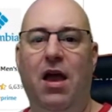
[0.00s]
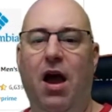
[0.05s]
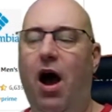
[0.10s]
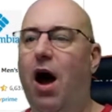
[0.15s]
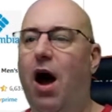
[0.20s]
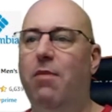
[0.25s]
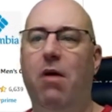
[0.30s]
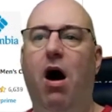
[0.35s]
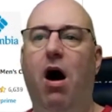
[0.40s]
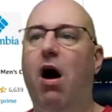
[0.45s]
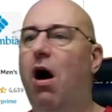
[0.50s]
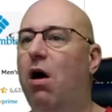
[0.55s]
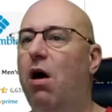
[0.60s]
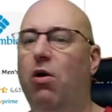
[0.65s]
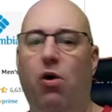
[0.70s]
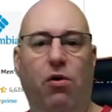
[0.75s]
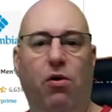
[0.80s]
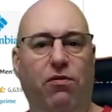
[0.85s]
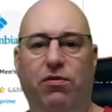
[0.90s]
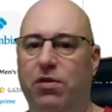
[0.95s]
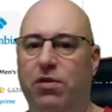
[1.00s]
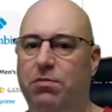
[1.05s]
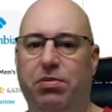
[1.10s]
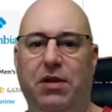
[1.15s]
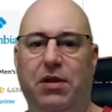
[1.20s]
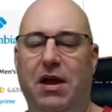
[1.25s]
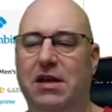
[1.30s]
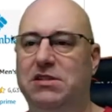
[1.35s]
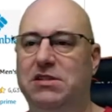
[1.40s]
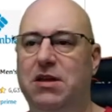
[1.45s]
I'm all over the
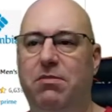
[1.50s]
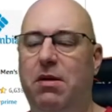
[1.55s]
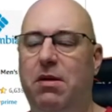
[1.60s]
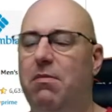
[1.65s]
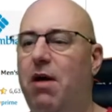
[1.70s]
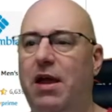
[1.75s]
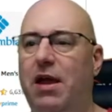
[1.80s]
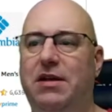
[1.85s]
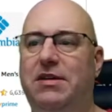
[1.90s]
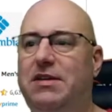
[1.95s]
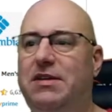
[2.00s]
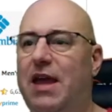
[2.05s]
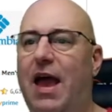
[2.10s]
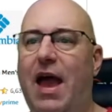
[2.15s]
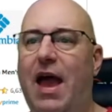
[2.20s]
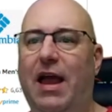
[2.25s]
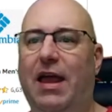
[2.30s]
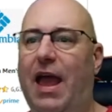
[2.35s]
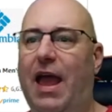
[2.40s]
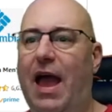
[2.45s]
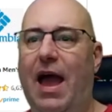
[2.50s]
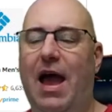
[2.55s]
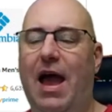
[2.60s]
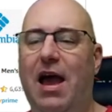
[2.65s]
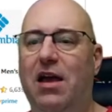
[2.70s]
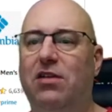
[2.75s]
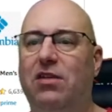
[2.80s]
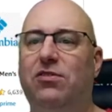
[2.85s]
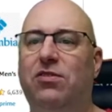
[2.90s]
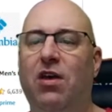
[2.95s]
place. I mean, my deck
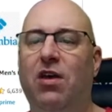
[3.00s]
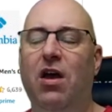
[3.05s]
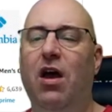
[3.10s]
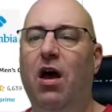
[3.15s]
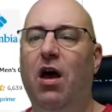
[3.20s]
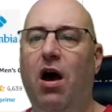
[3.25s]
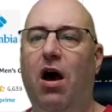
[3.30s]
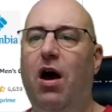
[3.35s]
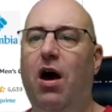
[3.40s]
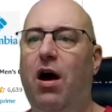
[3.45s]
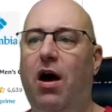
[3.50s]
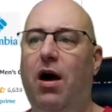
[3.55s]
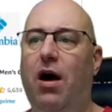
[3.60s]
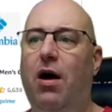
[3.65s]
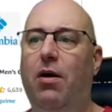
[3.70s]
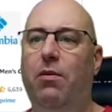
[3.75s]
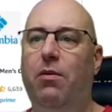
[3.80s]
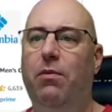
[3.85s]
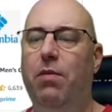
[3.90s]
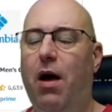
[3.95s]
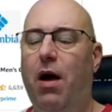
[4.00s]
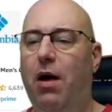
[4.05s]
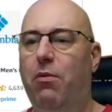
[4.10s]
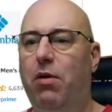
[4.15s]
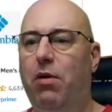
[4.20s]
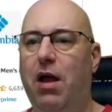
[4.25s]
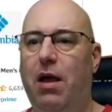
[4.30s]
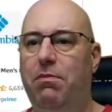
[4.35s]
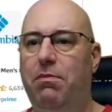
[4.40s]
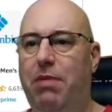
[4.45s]
has,
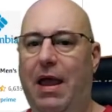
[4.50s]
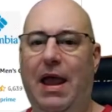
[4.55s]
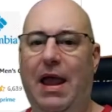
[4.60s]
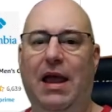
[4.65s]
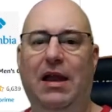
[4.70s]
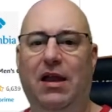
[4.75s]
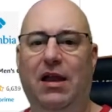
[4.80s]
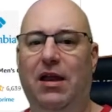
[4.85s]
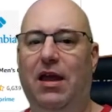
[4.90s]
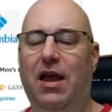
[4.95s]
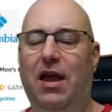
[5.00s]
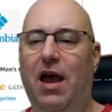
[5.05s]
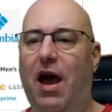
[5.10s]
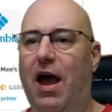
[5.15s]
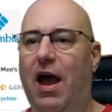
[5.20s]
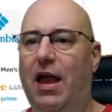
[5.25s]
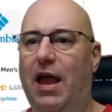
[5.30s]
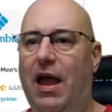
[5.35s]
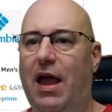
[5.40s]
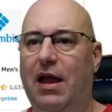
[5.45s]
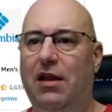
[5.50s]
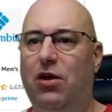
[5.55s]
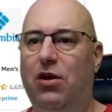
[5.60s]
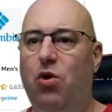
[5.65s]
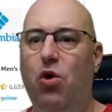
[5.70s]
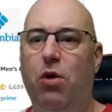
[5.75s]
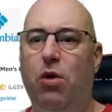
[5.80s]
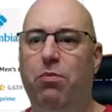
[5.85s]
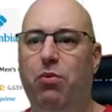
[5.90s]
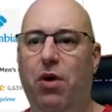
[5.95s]
when I painted it, I had
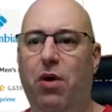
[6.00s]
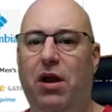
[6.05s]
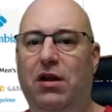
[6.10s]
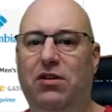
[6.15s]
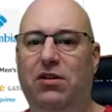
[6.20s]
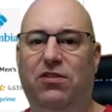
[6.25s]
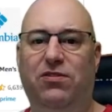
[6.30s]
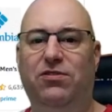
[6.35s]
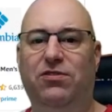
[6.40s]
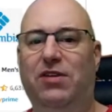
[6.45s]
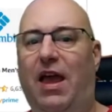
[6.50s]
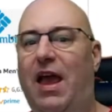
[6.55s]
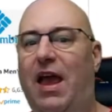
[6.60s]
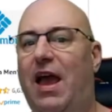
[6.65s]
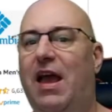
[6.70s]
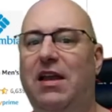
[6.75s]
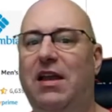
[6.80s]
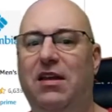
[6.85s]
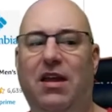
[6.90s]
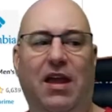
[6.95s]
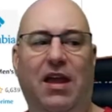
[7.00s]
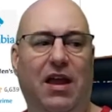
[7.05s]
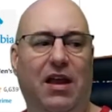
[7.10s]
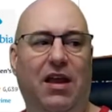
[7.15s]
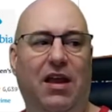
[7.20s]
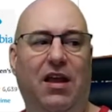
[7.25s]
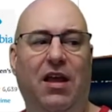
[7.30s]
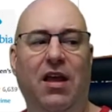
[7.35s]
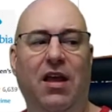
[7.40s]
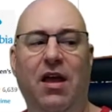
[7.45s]
incorporated sand in
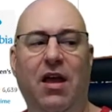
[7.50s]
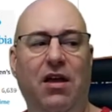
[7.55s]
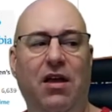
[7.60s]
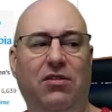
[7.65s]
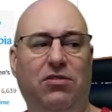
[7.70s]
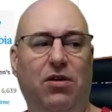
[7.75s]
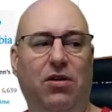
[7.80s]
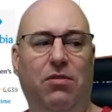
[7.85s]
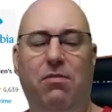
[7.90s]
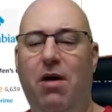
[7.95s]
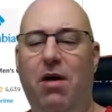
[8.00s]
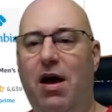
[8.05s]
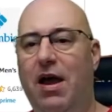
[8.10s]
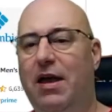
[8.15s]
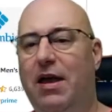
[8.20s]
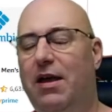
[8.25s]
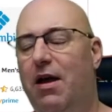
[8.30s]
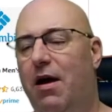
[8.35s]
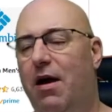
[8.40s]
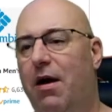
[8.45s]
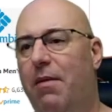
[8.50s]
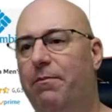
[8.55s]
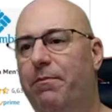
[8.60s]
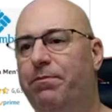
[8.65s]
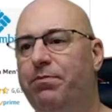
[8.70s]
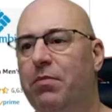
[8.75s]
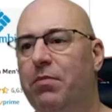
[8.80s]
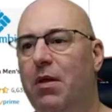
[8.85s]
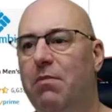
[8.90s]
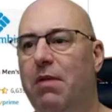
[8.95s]
it, so
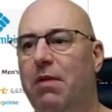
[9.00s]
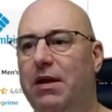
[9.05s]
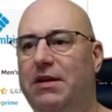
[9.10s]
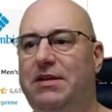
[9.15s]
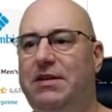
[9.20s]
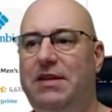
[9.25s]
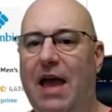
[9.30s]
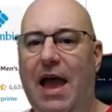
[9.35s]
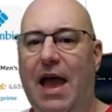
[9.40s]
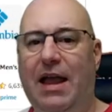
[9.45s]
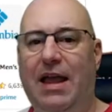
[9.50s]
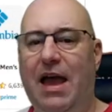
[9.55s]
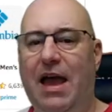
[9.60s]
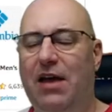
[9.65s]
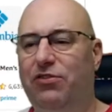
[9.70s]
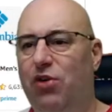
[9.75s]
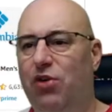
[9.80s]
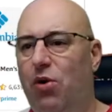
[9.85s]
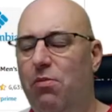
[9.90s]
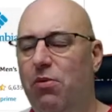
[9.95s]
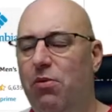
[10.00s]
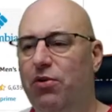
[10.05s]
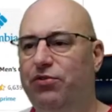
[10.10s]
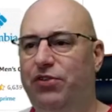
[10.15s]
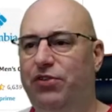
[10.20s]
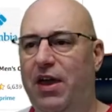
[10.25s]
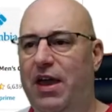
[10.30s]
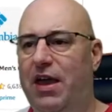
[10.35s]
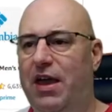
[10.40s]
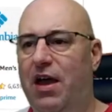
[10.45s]
my deck has almost
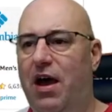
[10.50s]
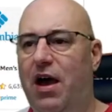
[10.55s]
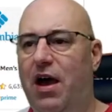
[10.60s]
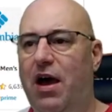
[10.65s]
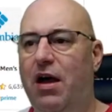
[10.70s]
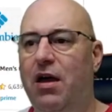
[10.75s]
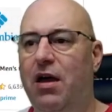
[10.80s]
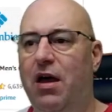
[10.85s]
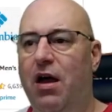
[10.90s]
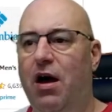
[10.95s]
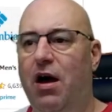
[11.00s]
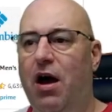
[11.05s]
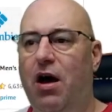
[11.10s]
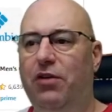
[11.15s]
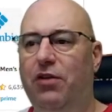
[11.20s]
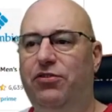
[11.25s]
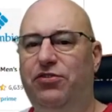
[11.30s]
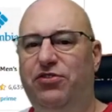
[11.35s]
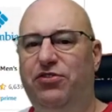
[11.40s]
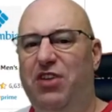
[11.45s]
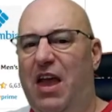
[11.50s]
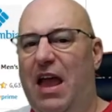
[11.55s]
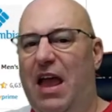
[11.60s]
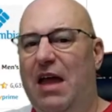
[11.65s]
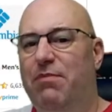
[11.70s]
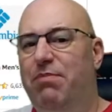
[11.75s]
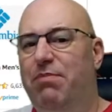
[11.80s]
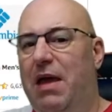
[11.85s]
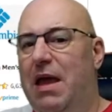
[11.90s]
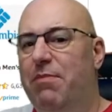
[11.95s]
a
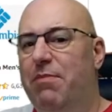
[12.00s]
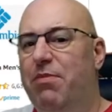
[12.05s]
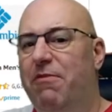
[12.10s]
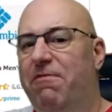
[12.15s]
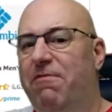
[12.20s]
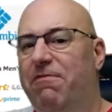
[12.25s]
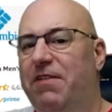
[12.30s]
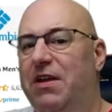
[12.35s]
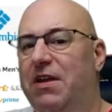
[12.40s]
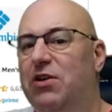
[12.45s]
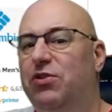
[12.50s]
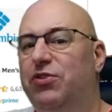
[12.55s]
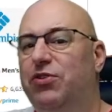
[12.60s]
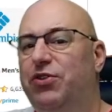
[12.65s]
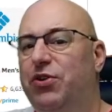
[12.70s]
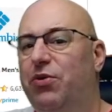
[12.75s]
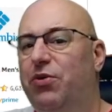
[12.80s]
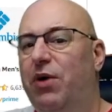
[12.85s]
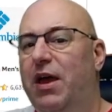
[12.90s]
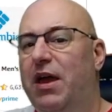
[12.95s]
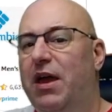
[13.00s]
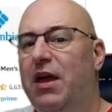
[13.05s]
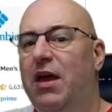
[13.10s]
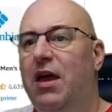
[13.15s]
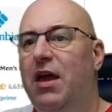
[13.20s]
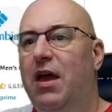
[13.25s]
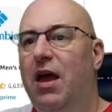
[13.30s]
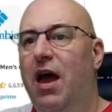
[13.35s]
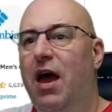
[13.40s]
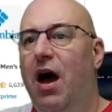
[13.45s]
sandpaper feel to it,
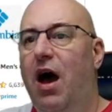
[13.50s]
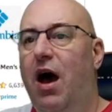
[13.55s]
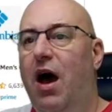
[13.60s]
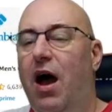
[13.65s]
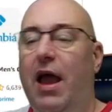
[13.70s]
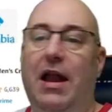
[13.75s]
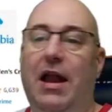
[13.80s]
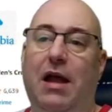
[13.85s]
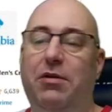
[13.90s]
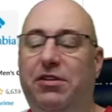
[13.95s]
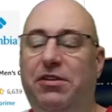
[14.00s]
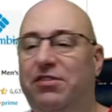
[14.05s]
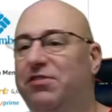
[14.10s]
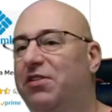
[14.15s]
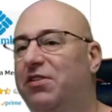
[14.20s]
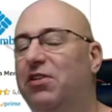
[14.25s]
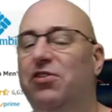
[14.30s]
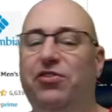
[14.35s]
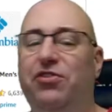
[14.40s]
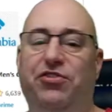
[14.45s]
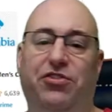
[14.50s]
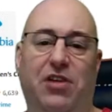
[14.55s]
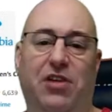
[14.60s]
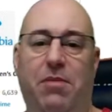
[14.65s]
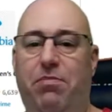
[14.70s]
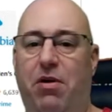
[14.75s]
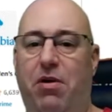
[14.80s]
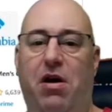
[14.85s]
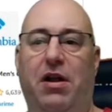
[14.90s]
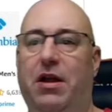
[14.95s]
and I still
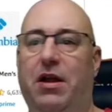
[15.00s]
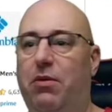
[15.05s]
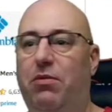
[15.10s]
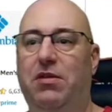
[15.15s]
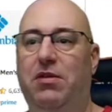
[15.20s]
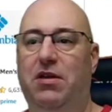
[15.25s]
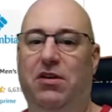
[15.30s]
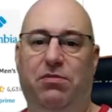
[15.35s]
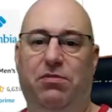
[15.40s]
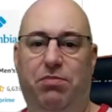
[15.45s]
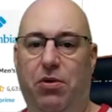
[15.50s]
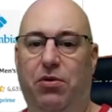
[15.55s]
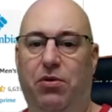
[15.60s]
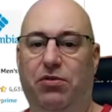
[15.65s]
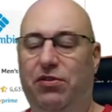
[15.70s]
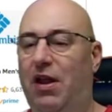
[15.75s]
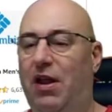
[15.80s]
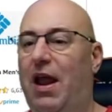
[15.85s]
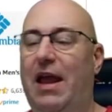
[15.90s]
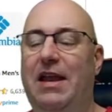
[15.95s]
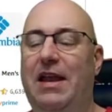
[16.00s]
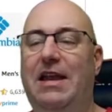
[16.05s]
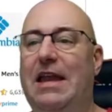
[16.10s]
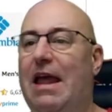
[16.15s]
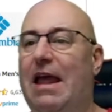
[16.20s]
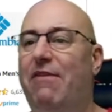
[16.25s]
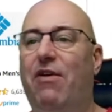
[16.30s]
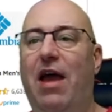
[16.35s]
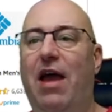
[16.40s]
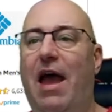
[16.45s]
slip on it with these boots. And I
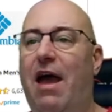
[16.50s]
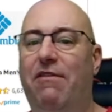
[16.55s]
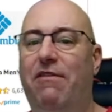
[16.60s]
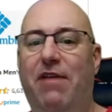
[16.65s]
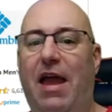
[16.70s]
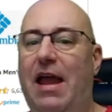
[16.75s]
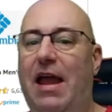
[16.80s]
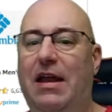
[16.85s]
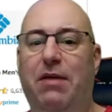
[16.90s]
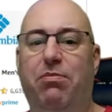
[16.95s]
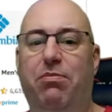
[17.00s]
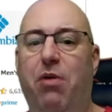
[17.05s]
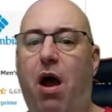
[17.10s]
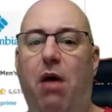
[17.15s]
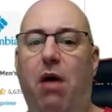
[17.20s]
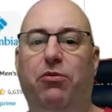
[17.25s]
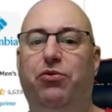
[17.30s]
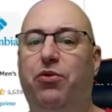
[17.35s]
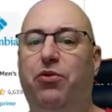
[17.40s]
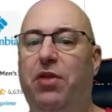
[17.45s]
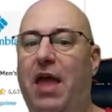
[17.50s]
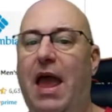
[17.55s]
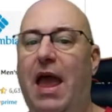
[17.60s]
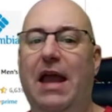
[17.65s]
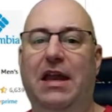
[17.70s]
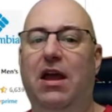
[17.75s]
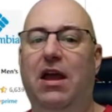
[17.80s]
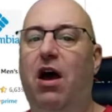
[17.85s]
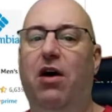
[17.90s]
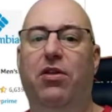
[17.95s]
never have any problems with
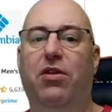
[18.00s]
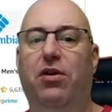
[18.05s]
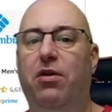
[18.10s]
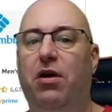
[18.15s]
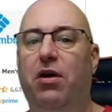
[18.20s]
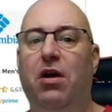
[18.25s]
any other